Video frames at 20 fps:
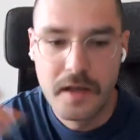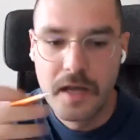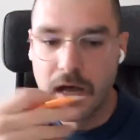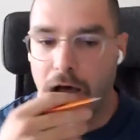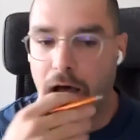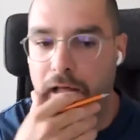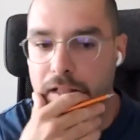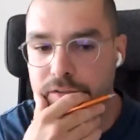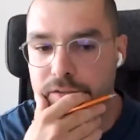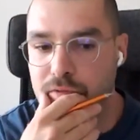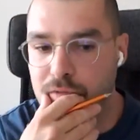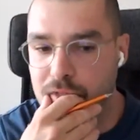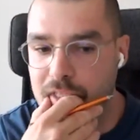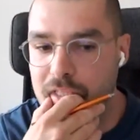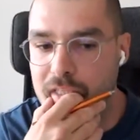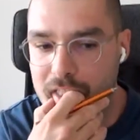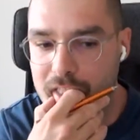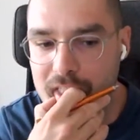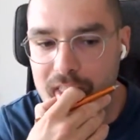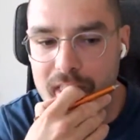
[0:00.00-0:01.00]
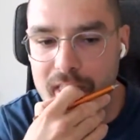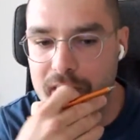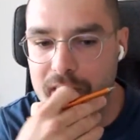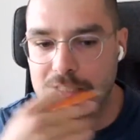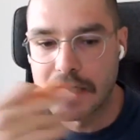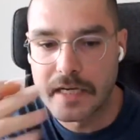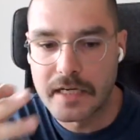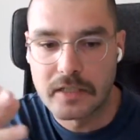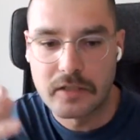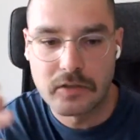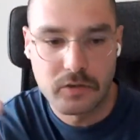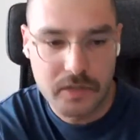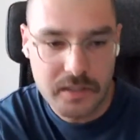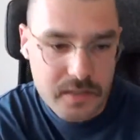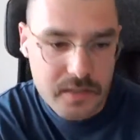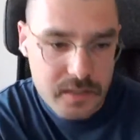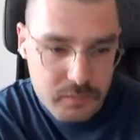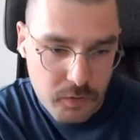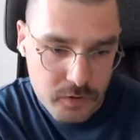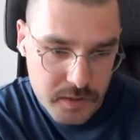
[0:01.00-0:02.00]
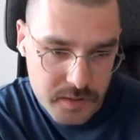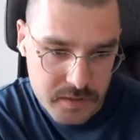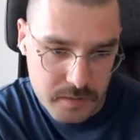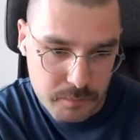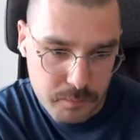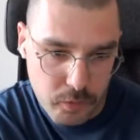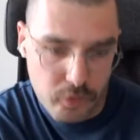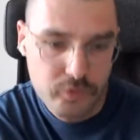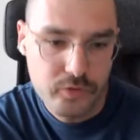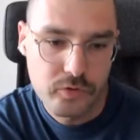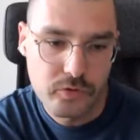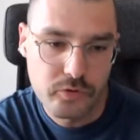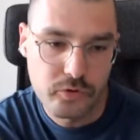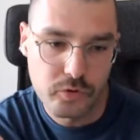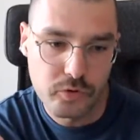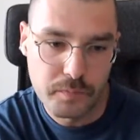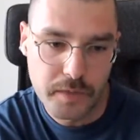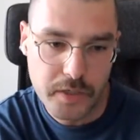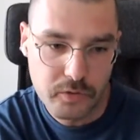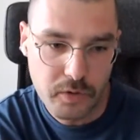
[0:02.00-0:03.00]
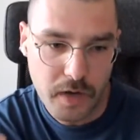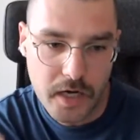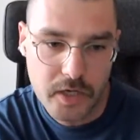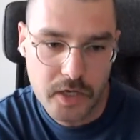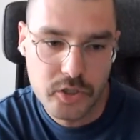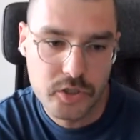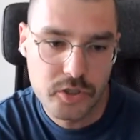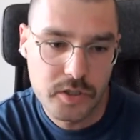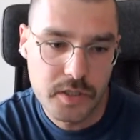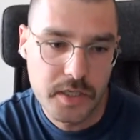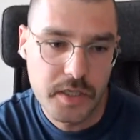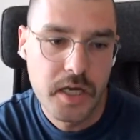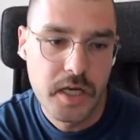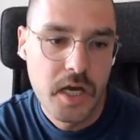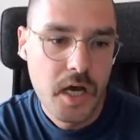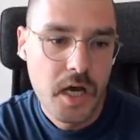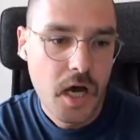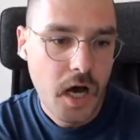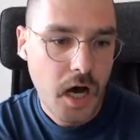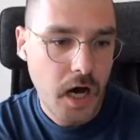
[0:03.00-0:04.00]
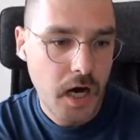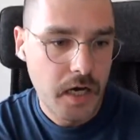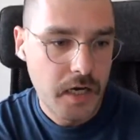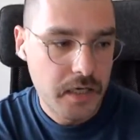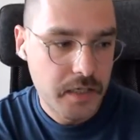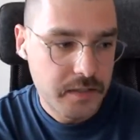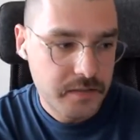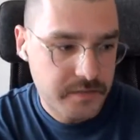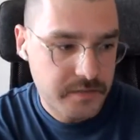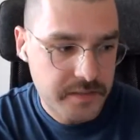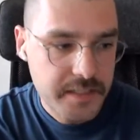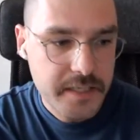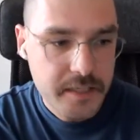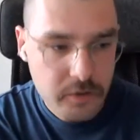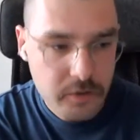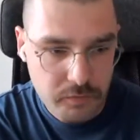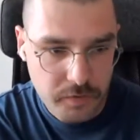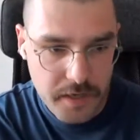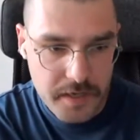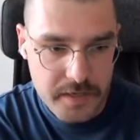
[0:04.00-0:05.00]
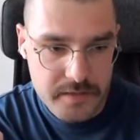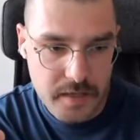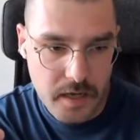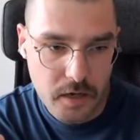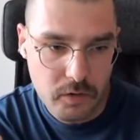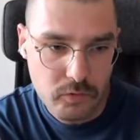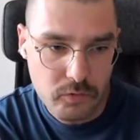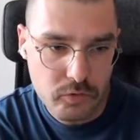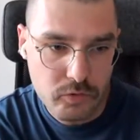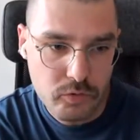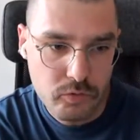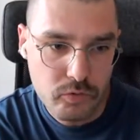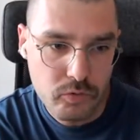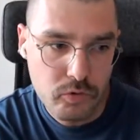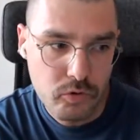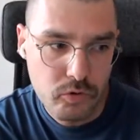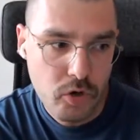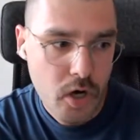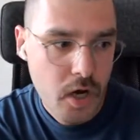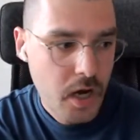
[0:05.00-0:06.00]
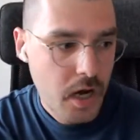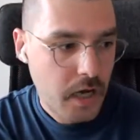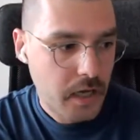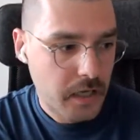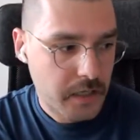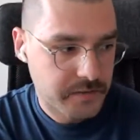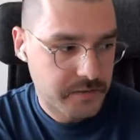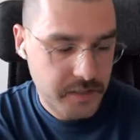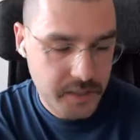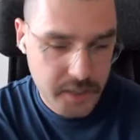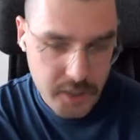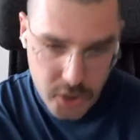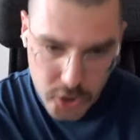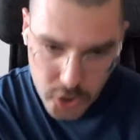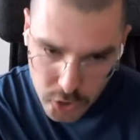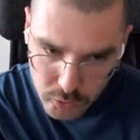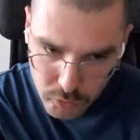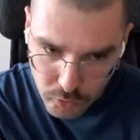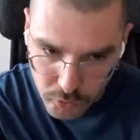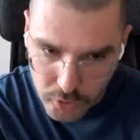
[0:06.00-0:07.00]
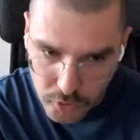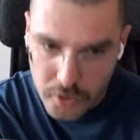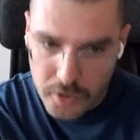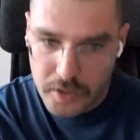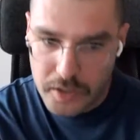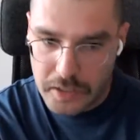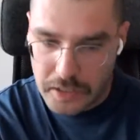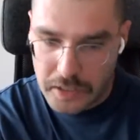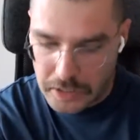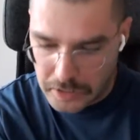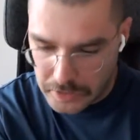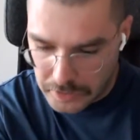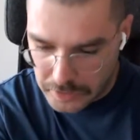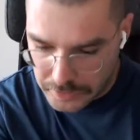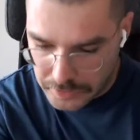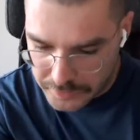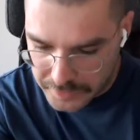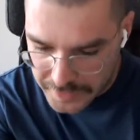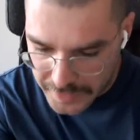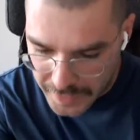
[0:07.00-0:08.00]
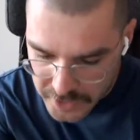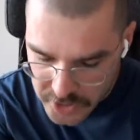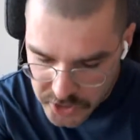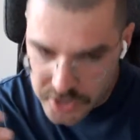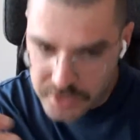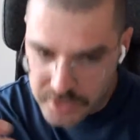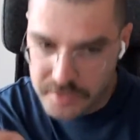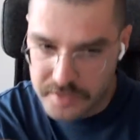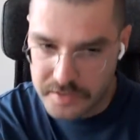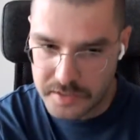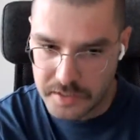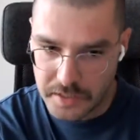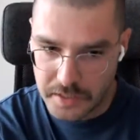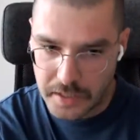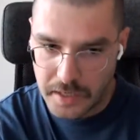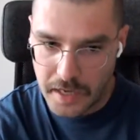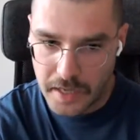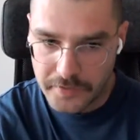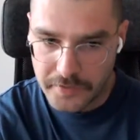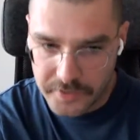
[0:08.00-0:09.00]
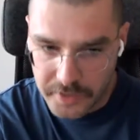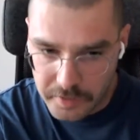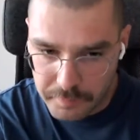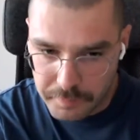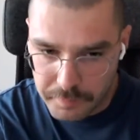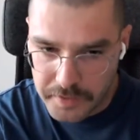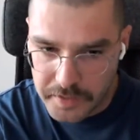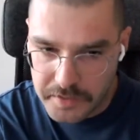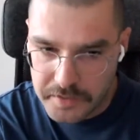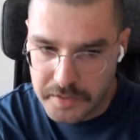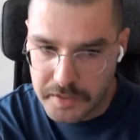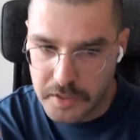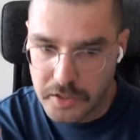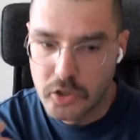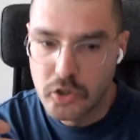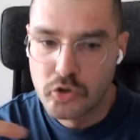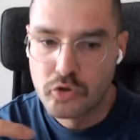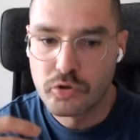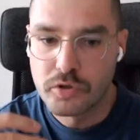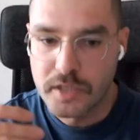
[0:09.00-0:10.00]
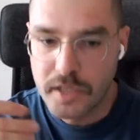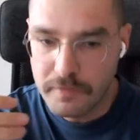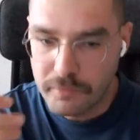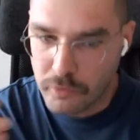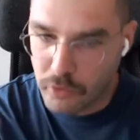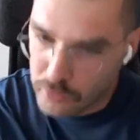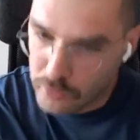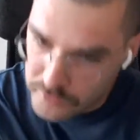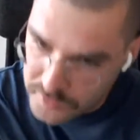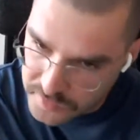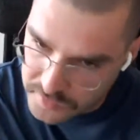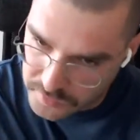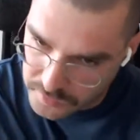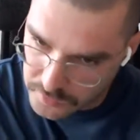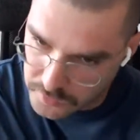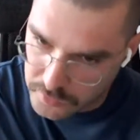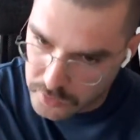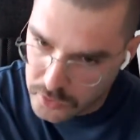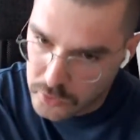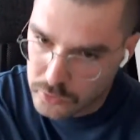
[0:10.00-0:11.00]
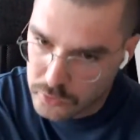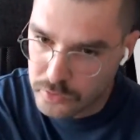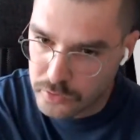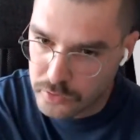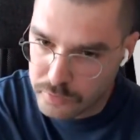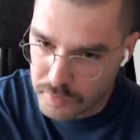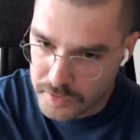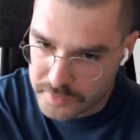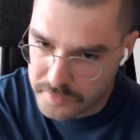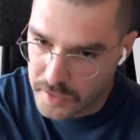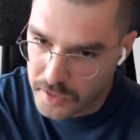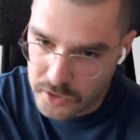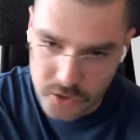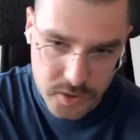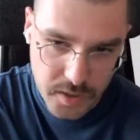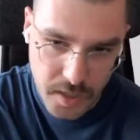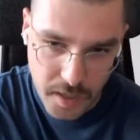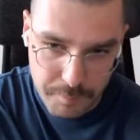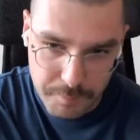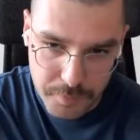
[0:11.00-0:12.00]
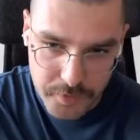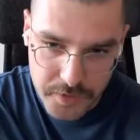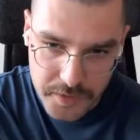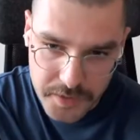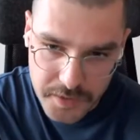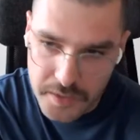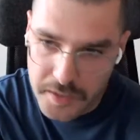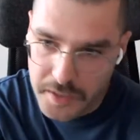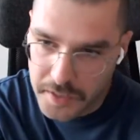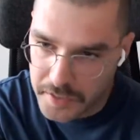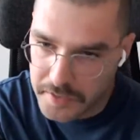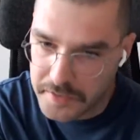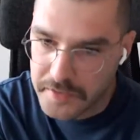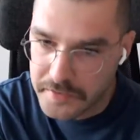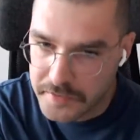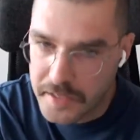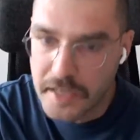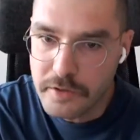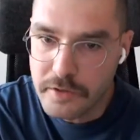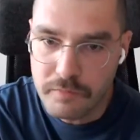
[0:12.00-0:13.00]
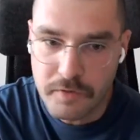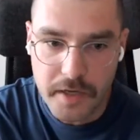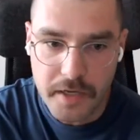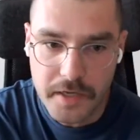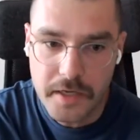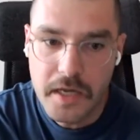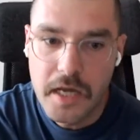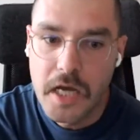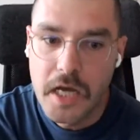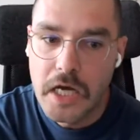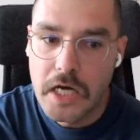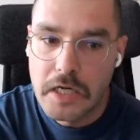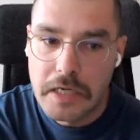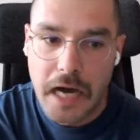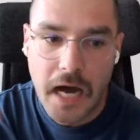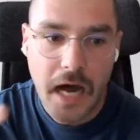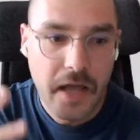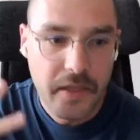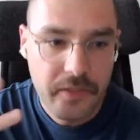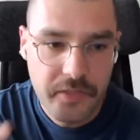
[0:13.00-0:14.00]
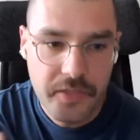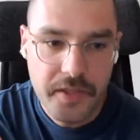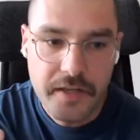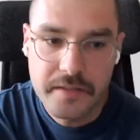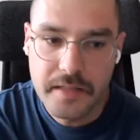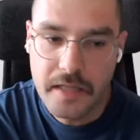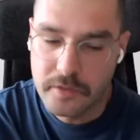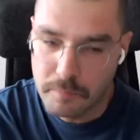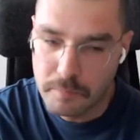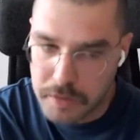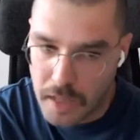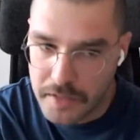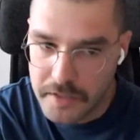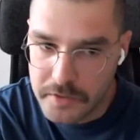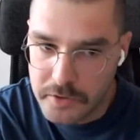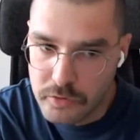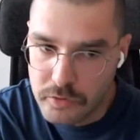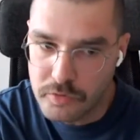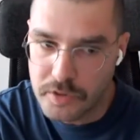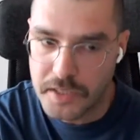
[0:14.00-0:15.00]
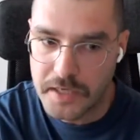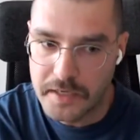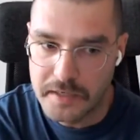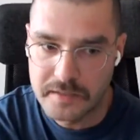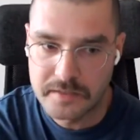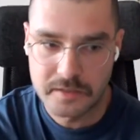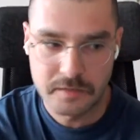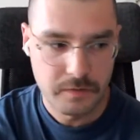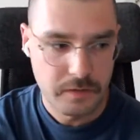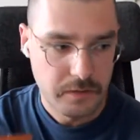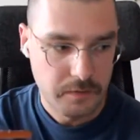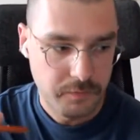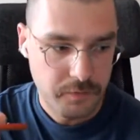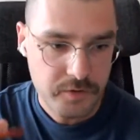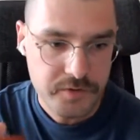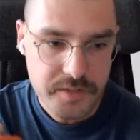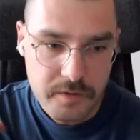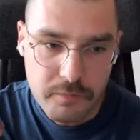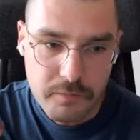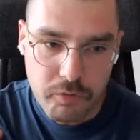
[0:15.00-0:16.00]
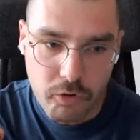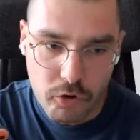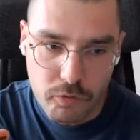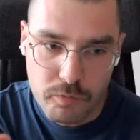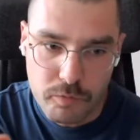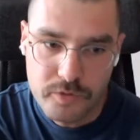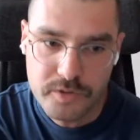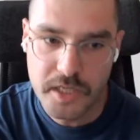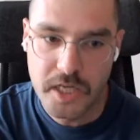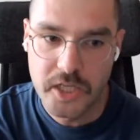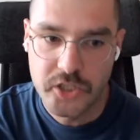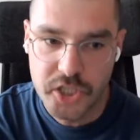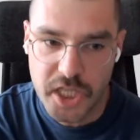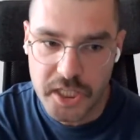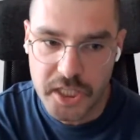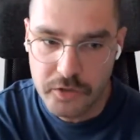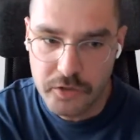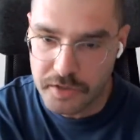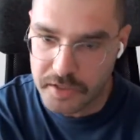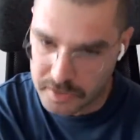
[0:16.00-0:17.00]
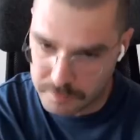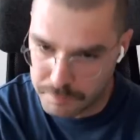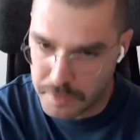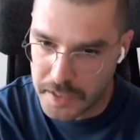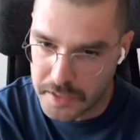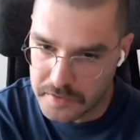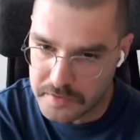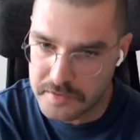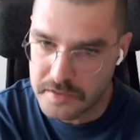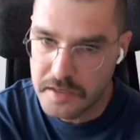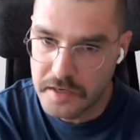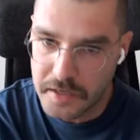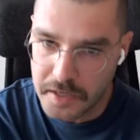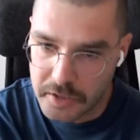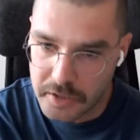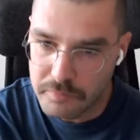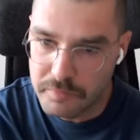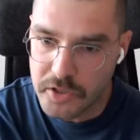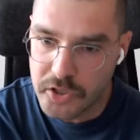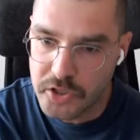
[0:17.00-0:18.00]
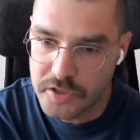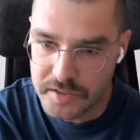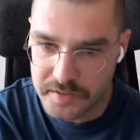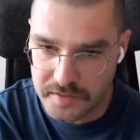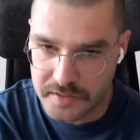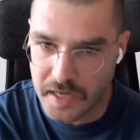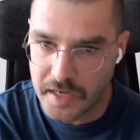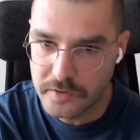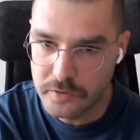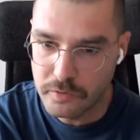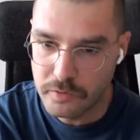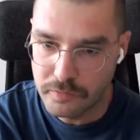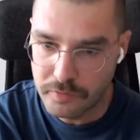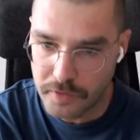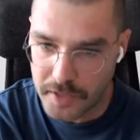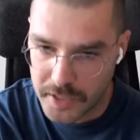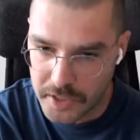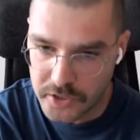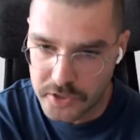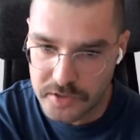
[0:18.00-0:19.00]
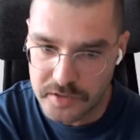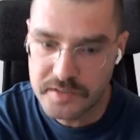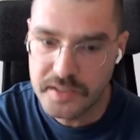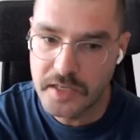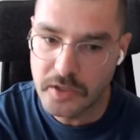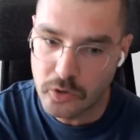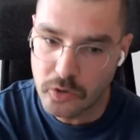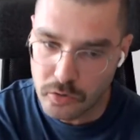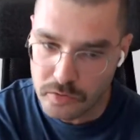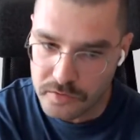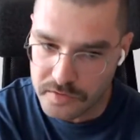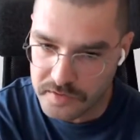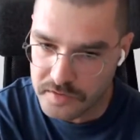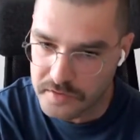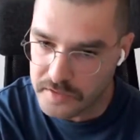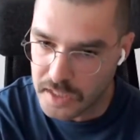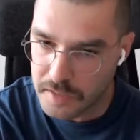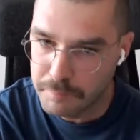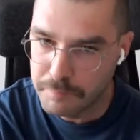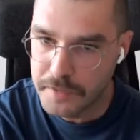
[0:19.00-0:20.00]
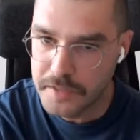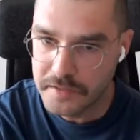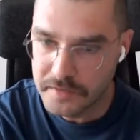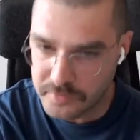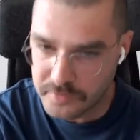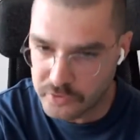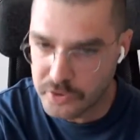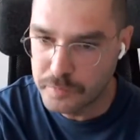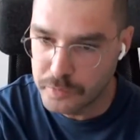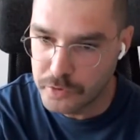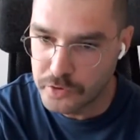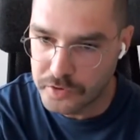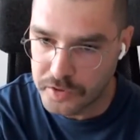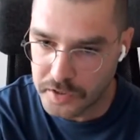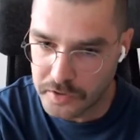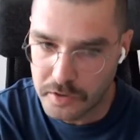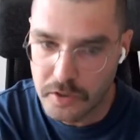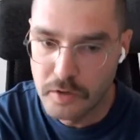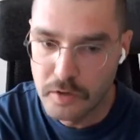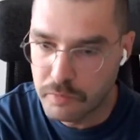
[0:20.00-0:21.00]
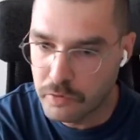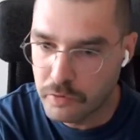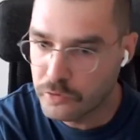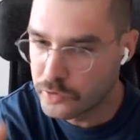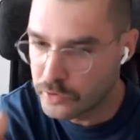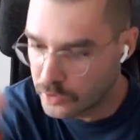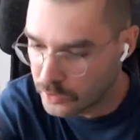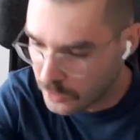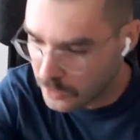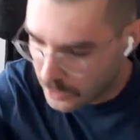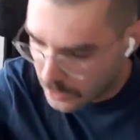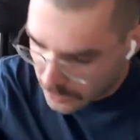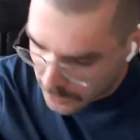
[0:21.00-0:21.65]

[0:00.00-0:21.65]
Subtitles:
And so in this sense, like, this is what is important to me, to actually seeing ways how to secure the agency and the ability to give consent to the transaction happening. And in that way, I think that the planetary is first and foremost a generic space in which this kind of agency and consent can be distributed for the